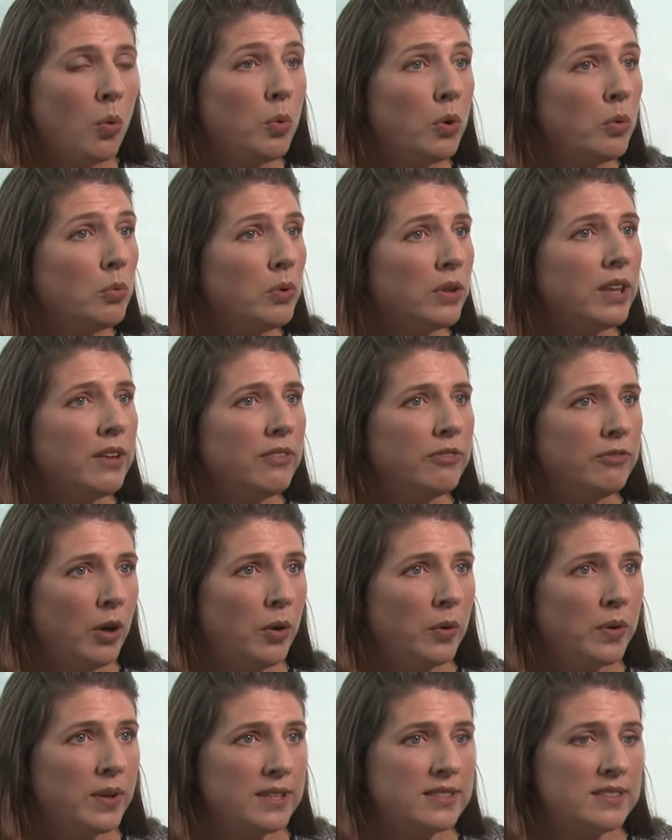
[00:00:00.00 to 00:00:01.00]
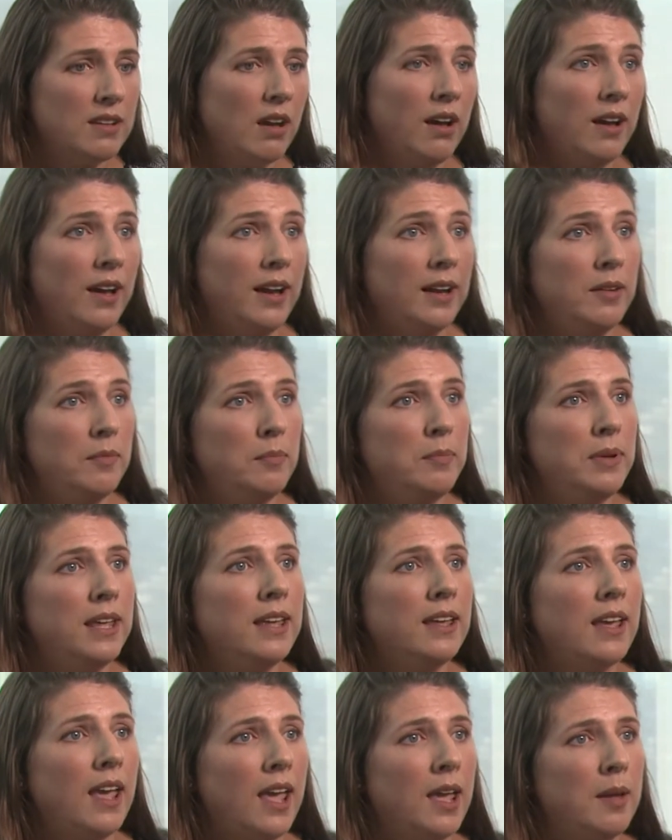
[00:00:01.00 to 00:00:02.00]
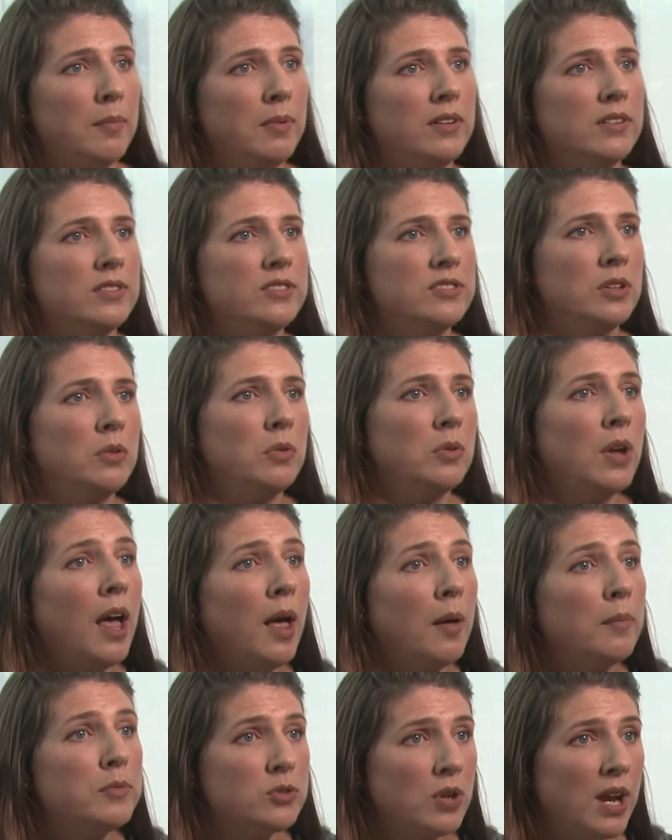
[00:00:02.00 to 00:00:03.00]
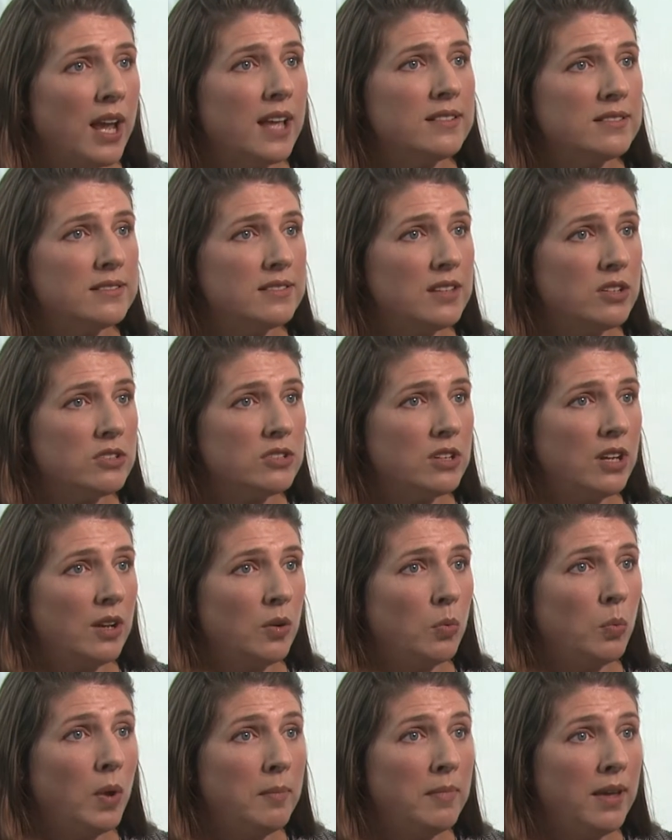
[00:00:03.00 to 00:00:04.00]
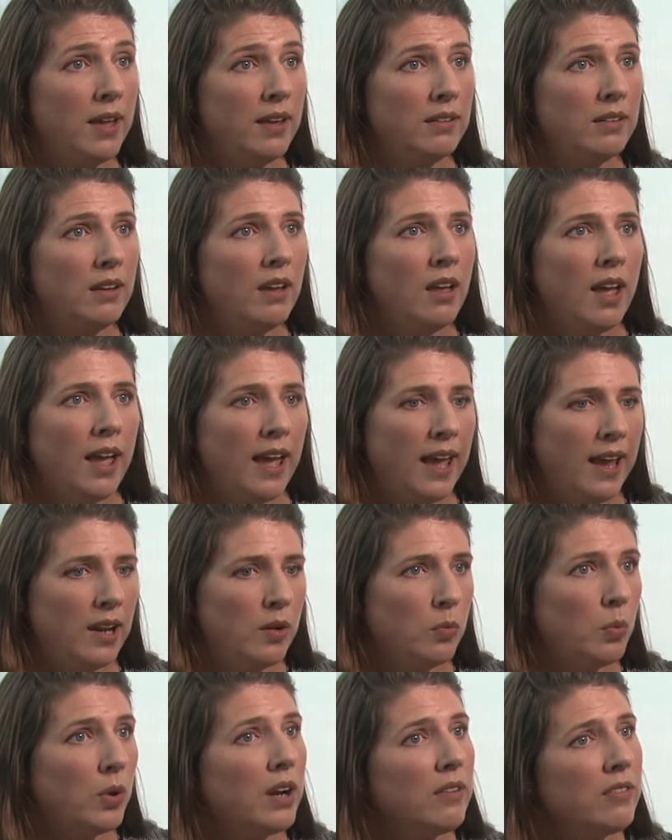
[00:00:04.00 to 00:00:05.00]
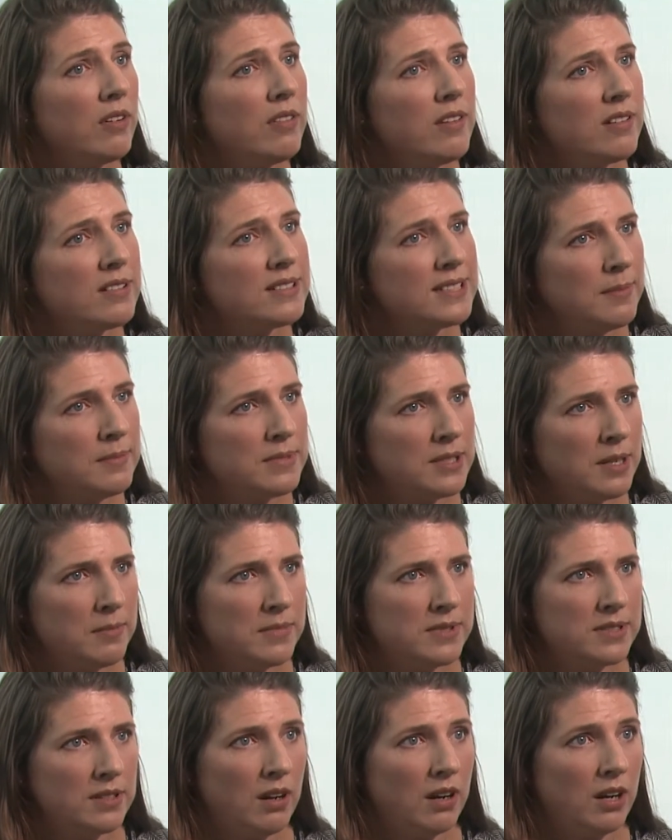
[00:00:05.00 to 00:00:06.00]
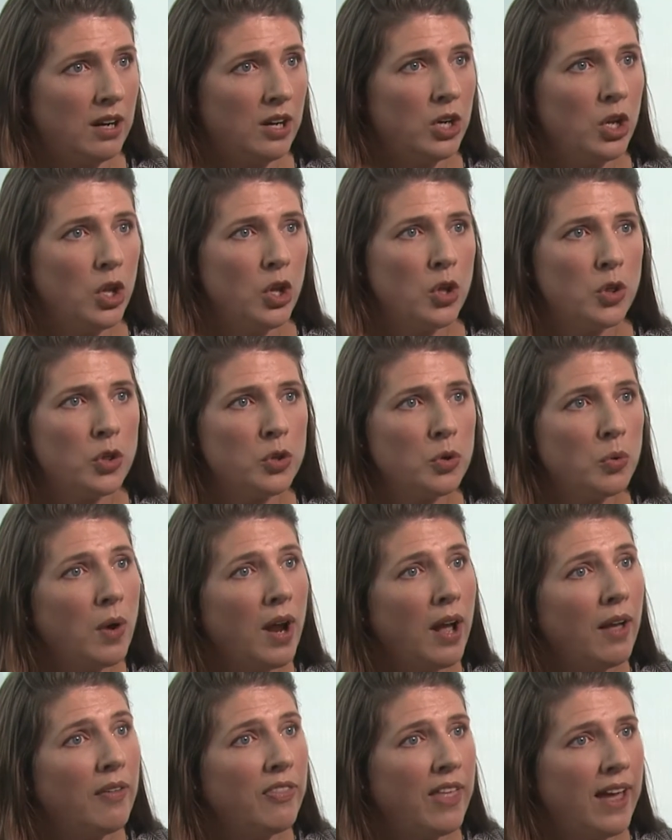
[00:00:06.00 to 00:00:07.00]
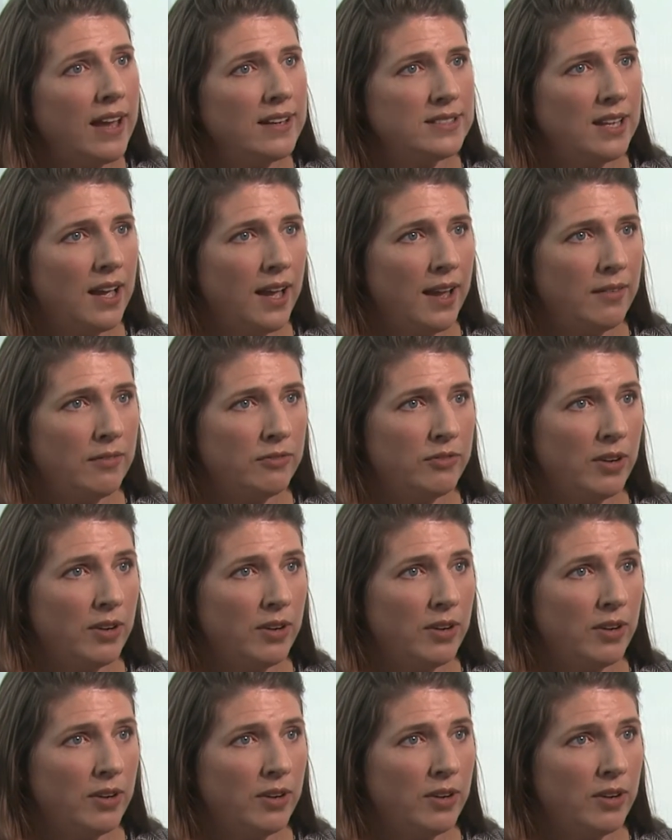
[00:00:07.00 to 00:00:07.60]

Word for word: We really focus on being able to help transition women and whatever their symptoms are throughout that time